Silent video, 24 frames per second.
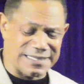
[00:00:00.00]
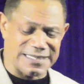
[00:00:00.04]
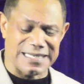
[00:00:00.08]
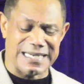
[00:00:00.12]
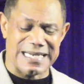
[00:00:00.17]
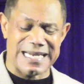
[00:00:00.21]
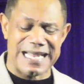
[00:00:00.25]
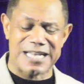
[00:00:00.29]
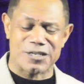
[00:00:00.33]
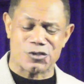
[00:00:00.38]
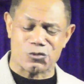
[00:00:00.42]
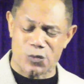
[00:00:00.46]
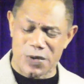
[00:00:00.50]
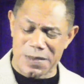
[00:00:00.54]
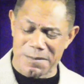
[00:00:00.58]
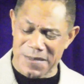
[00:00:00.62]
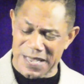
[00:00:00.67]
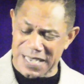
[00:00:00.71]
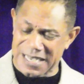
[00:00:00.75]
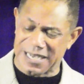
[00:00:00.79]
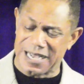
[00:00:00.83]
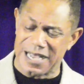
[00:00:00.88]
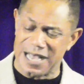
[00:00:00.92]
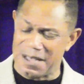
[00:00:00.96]
unless we
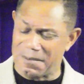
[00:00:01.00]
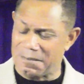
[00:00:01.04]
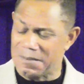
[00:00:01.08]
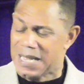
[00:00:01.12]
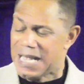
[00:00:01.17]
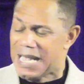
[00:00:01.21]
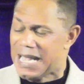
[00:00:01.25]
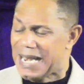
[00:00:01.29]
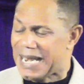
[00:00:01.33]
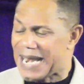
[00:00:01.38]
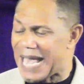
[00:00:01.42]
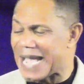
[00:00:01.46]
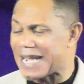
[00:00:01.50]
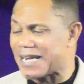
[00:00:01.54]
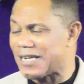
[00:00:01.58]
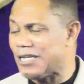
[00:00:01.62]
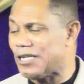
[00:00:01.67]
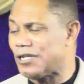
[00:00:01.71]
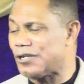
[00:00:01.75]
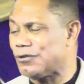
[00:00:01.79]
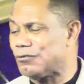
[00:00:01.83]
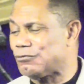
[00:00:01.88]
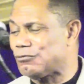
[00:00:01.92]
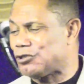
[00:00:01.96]
become like
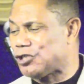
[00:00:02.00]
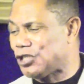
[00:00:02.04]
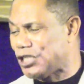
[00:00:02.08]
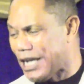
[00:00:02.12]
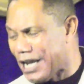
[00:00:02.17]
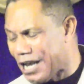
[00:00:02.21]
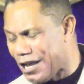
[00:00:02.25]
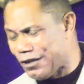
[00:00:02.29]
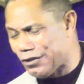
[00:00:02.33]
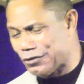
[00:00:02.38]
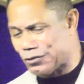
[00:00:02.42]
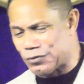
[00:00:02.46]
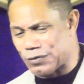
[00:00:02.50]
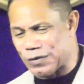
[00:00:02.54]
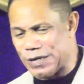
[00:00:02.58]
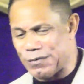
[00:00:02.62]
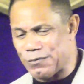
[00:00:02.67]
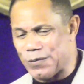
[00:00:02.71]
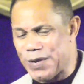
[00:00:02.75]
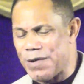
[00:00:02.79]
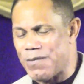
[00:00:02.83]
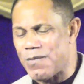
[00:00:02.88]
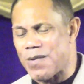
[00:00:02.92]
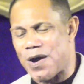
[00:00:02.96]
little
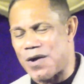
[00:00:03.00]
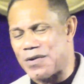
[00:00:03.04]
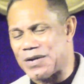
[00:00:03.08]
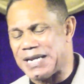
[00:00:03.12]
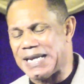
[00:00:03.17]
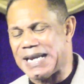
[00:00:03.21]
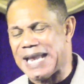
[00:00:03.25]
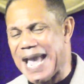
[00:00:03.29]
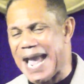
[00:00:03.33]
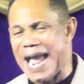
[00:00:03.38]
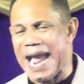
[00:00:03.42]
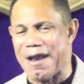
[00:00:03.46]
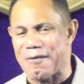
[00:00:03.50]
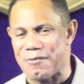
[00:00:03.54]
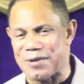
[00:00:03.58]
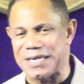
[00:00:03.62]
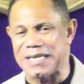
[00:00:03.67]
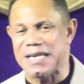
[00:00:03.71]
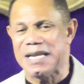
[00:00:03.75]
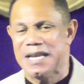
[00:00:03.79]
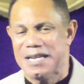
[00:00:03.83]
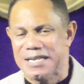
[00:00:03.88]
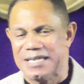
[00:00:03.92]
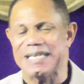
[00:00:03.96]
children, we won't
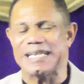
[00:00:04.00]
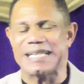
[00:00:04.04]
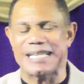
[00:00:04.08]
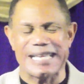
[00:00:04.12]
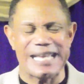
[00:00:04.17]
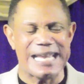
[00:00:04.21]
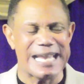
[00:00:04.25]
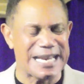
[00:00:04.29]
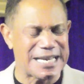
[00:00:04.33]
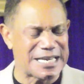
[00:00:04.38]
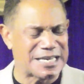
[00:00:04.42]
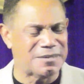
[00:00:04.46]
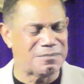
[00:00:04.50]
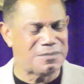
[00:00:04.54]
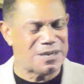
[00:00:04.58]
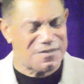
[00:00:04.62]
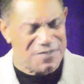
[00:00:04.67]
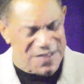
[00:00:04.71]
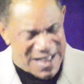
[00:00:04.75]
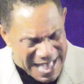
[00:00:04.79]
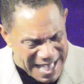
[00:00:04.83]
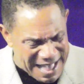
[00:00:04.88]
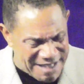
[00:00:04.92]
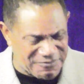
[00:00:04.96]
inherit the kingdom
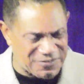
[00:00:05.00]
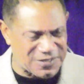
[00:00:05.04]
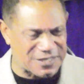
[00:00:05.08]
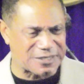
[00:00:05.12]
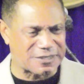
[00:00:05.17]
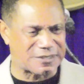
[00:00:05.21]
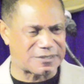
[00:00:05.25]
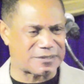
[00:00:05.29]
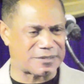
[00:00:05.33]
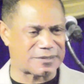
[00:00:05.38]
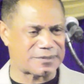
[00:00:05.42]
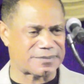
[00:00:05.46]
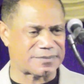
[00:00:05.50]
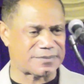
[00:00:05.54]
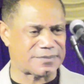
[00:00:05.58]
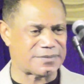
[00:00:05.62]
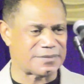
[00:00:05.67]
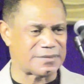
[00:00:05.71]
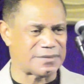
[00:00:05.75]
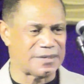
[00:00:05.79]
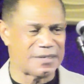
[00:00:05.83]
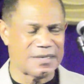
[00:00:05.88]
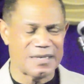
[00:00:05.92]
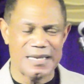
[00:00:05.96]
of heaven.
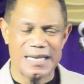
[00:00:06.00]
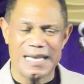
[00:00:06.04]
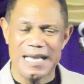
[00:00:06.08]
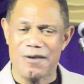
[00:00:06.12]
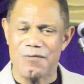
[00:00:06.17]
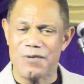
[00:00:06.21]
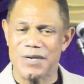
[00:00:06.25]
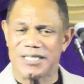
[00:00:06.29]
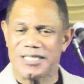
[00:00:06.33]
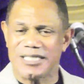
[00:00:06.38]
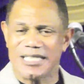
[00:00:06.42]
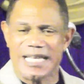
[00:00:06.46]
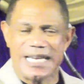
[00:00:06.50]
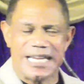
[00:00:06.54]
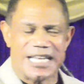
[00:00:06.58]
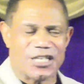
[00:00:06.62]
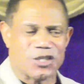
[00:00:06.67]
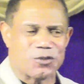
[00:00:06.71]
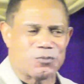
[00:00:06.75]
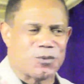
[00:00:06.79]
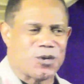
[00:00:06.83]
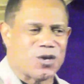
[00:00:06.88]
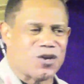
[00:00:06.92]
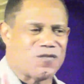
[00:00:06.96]
And we see
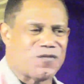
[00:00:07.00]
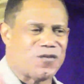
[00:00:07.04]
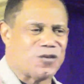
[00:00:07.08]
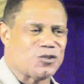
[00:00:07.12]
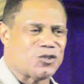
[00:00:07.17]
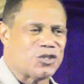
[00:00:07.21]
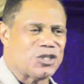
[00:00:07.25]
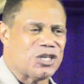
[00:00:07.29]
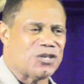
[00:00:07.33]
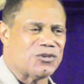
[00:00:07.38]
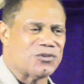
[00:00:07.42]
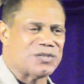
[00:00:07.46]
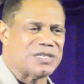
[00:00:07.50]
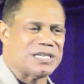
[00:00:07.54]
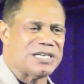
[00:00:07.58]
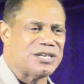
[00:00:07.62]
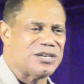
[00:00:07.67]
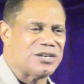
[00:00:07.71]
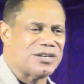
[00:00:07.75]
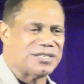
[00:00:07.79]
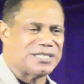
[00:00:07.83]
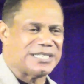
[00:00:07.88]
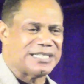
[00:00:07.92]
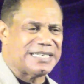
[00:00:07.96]
these beautiful children
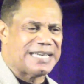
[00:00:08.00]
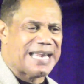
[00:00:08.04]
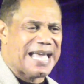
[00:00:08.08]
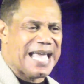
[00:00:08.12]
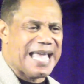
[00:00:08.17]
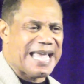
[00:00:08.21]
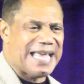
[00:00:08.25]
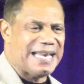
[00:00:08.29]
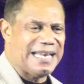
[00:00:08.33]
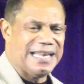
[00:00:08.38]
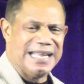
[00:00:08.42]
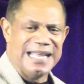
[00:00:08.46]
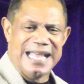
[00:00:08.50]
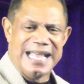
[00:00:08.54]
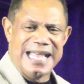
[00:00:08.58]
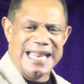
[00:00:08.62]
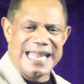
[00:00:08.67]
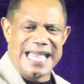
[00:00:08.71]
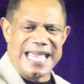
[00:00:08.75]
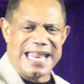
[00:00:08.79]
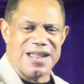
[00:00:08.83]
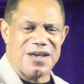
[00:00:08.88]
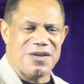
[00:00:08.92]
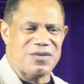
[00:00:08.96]
here today.
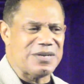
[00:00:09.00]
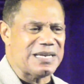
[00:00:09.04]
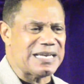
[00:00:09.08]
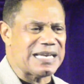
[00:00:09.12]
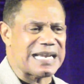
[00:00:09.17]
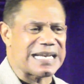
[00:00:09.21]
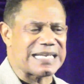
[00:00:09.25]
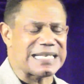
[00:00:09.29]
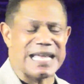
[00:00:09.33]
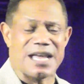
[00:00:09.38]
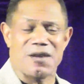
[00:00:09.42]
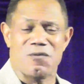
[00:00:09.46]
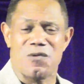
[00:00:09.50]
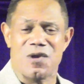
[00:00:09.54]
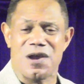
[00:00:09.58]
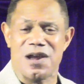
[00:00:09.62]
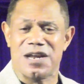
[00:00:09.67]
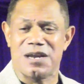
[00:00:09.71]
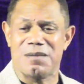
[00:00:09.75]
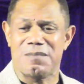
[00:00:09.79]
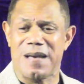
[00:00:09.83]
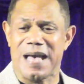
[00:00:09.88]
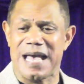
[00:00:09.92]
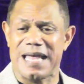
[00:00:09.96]
They don't look like they're
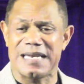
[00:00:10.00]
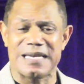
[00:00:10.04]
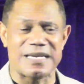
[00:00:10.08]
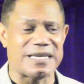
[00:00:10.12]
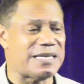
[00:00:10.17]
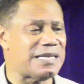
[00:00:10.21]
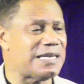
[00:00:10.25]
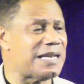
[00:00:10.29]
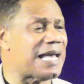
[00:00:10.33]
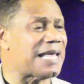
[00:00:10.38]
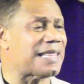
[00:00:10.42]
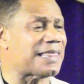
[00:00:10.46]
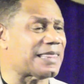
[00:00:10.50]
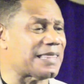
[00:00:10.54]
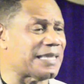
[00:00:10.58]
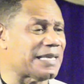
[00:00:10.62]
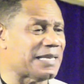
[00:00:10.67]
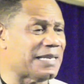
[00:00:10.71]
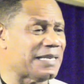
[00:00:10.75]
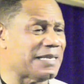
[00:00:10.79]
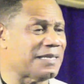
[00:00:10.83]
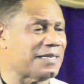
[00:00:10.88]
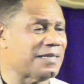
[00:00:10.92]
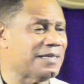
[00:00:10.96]
worried about
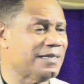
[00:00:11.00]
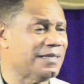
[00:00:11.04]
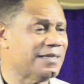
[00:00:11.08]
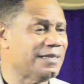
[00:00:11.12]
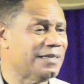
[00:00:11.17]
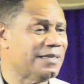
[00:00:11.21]
nothing